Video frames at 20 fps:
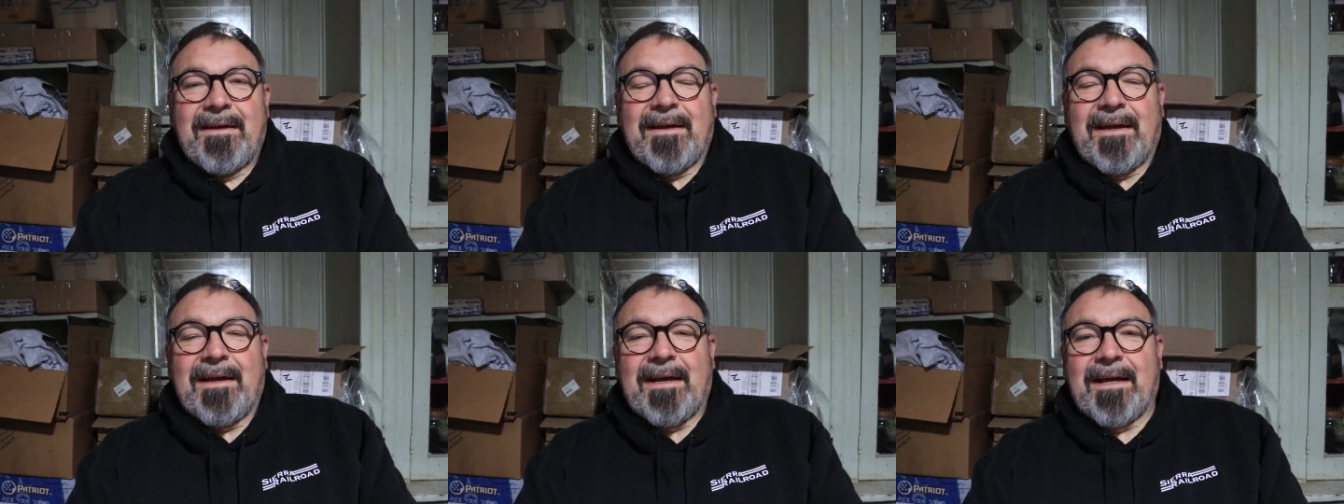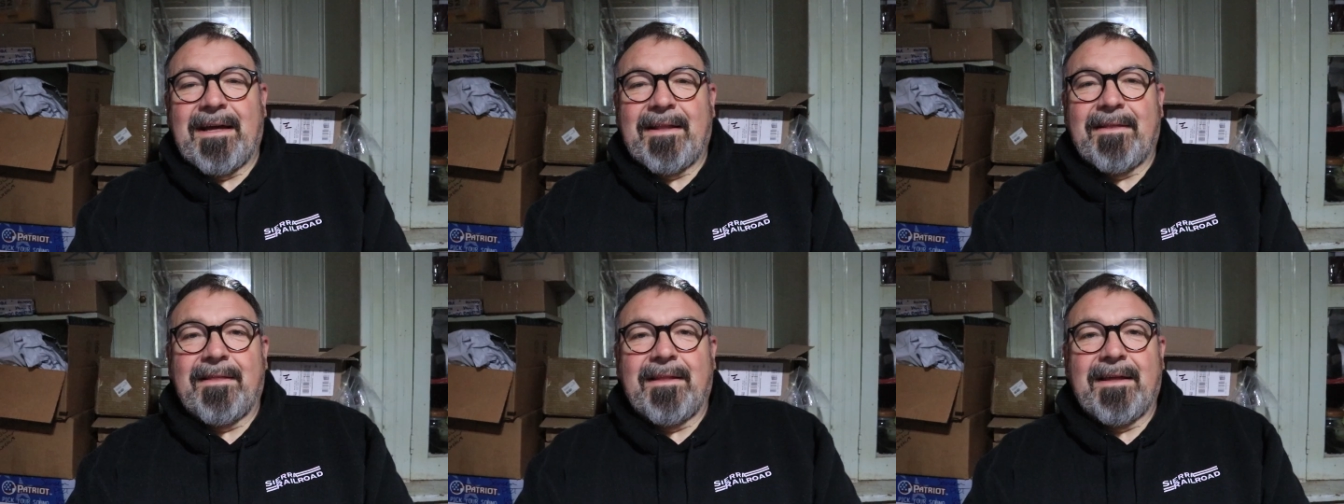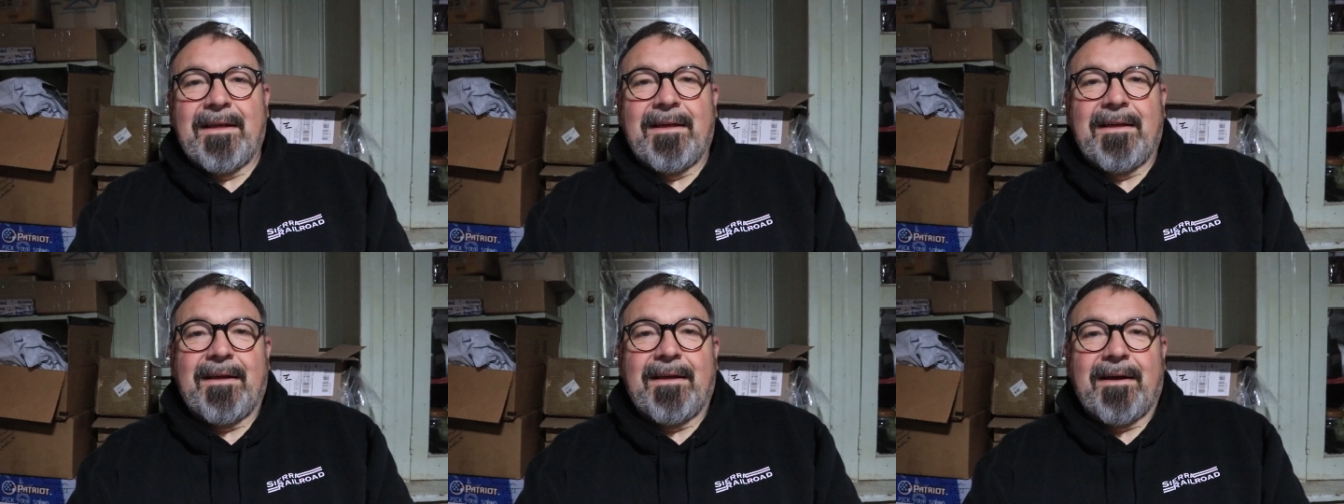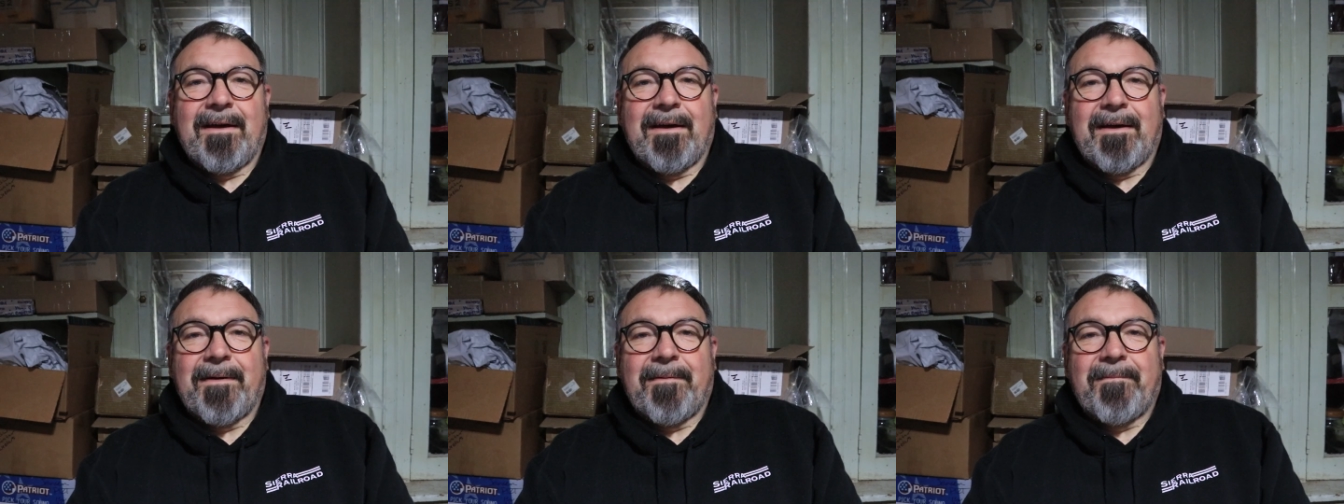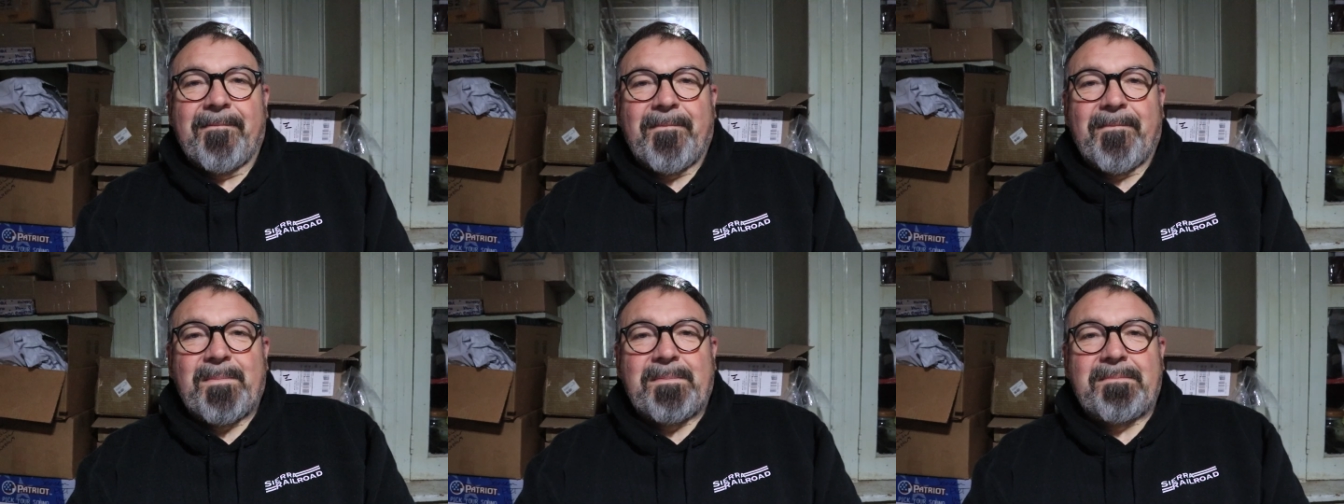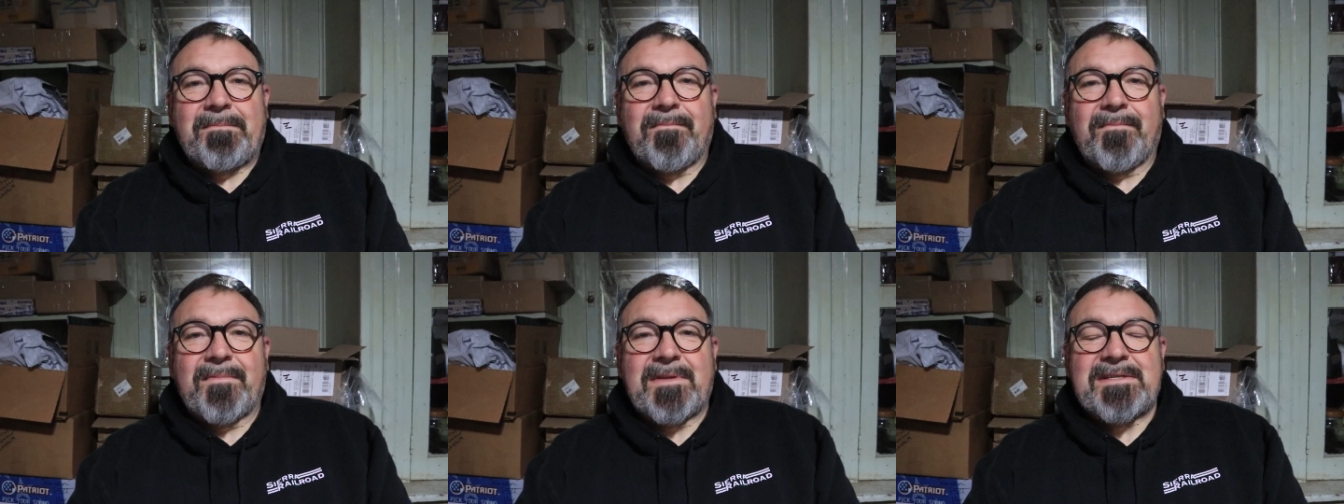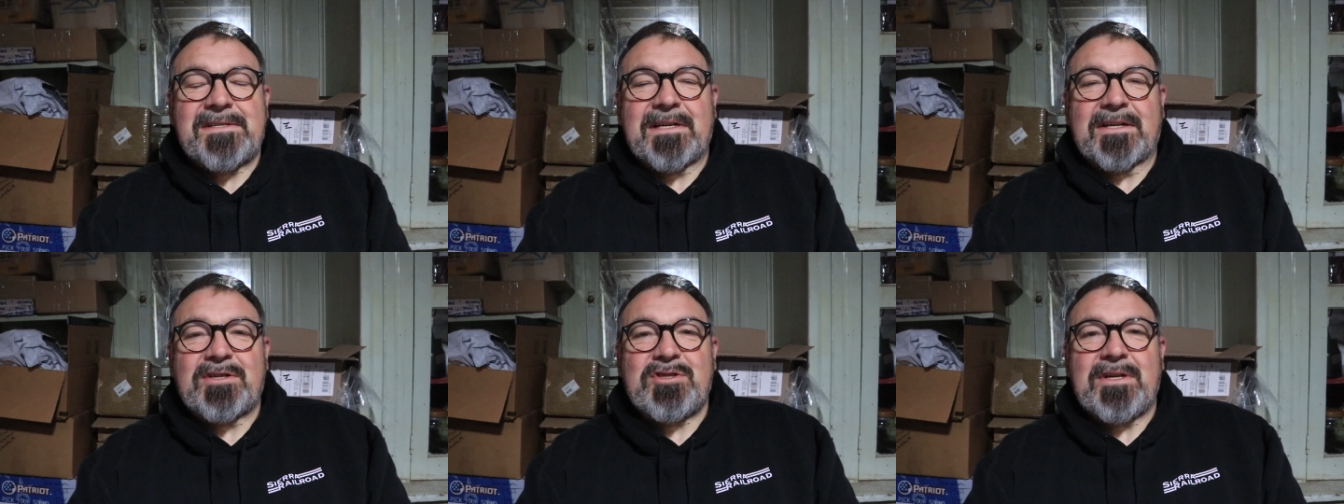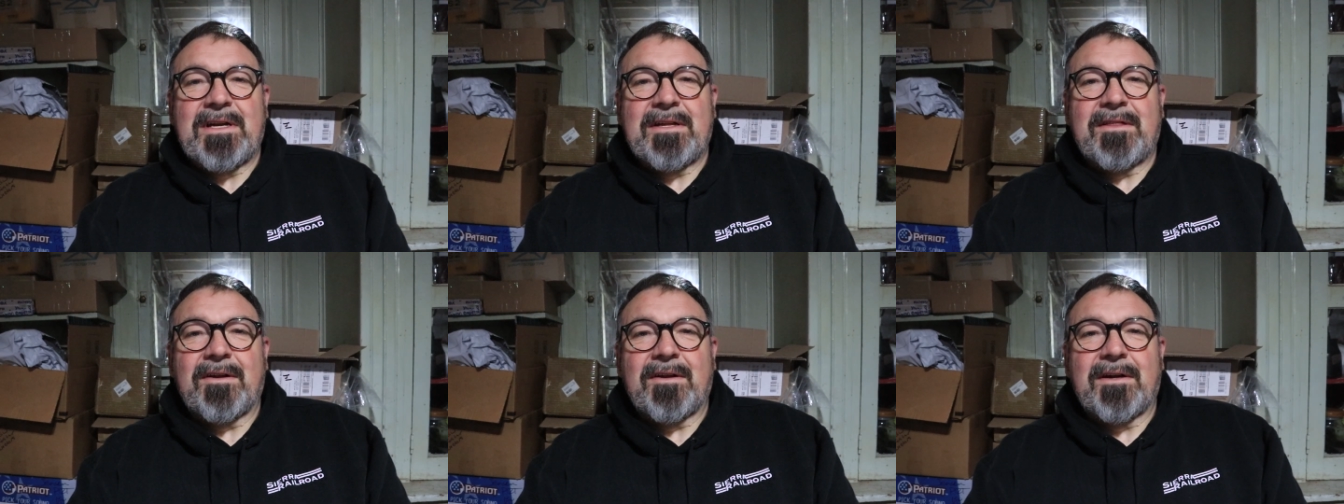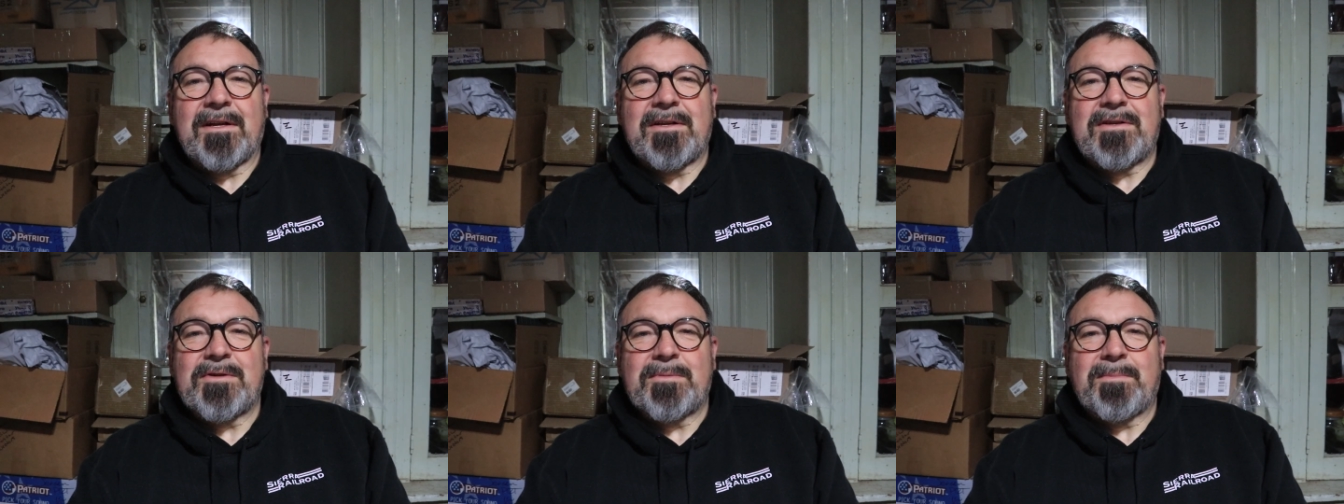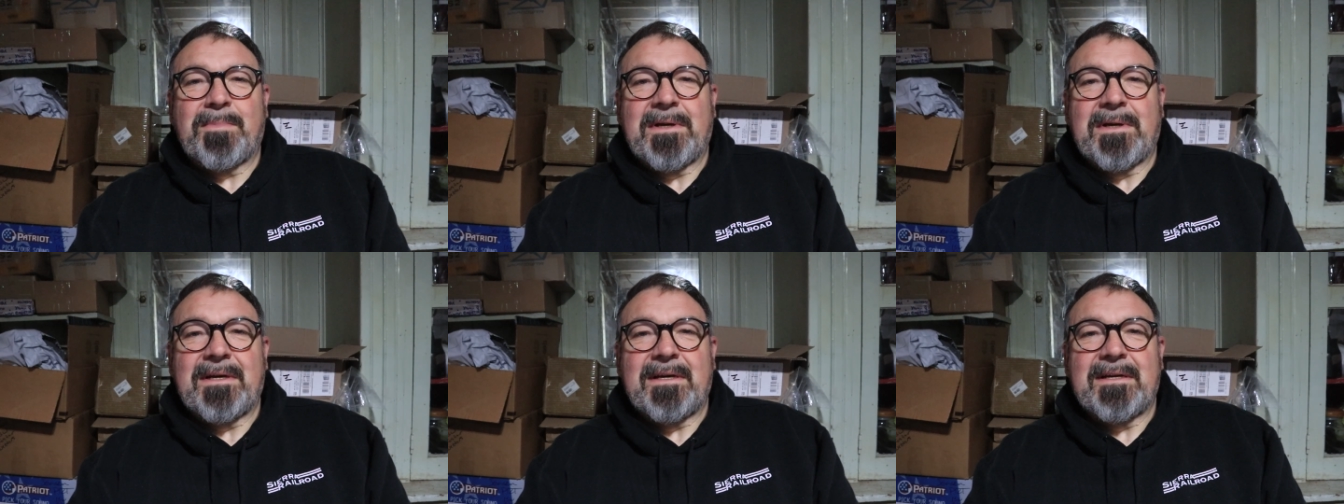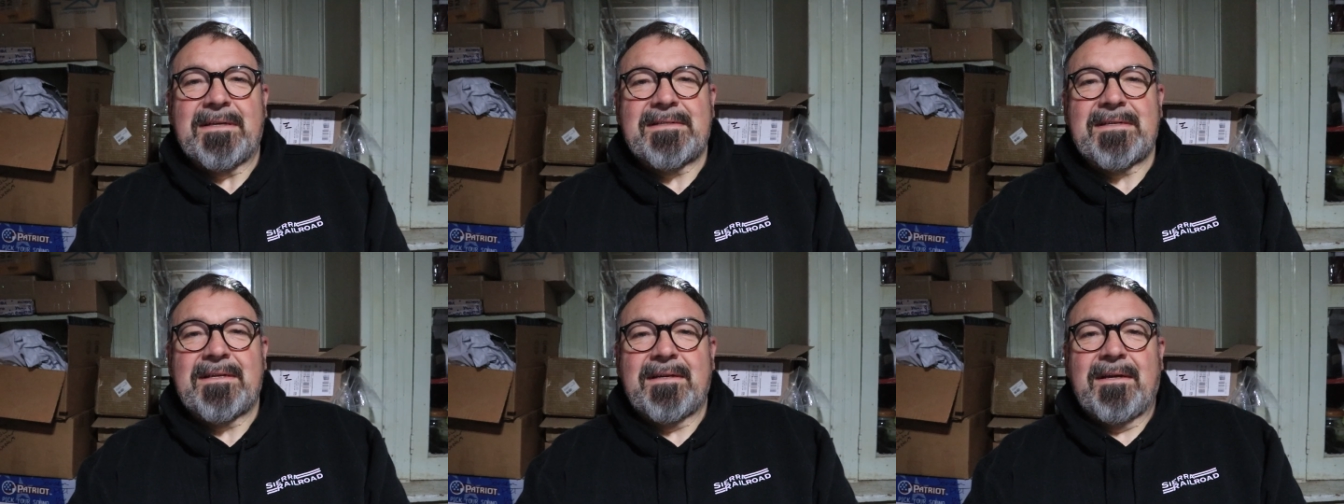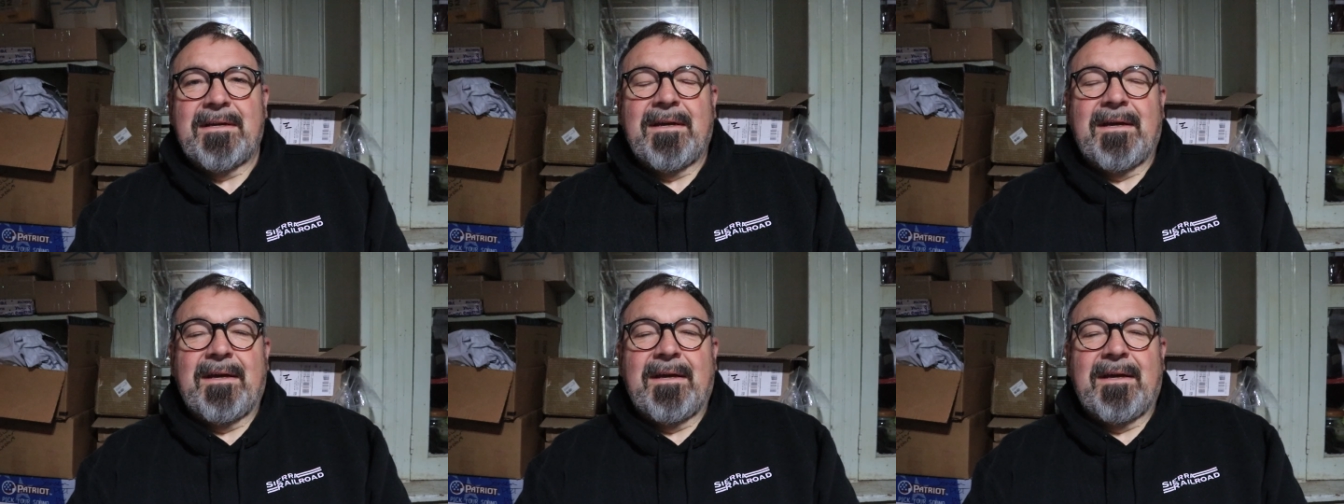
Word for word: and the um, the 6J32Ps